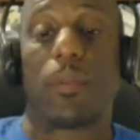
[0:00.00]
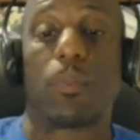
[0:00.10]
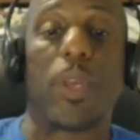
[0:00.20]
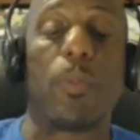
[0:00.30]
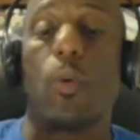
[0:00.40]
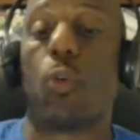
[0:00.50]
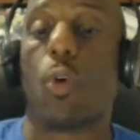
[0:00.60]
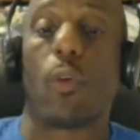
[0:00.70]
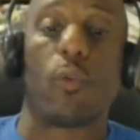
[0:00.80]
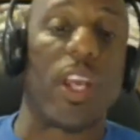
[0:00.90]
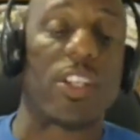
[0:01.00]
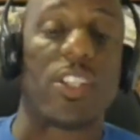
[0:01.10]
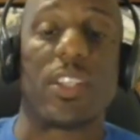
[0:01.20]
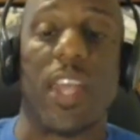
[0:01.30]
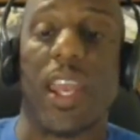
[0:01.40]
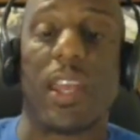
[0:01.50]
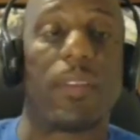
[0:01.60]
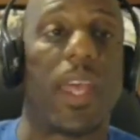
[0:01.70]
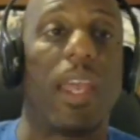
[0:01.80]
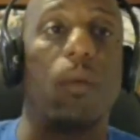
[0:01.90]
people who are rich,
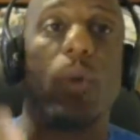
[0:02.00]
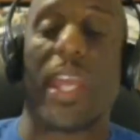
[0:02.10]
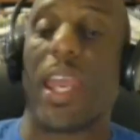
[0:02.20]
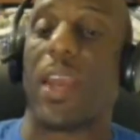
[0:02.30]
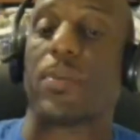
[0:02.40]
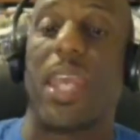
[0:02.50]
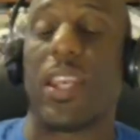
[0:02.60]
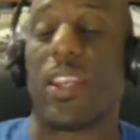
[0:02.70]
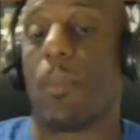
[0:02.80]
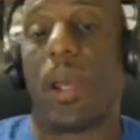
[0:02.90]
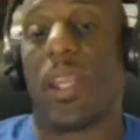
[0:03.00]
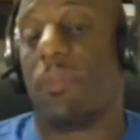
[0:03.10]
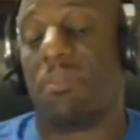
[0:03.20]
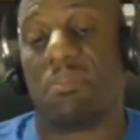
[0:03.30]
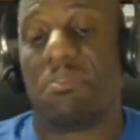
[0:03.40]
they when they obtain their money,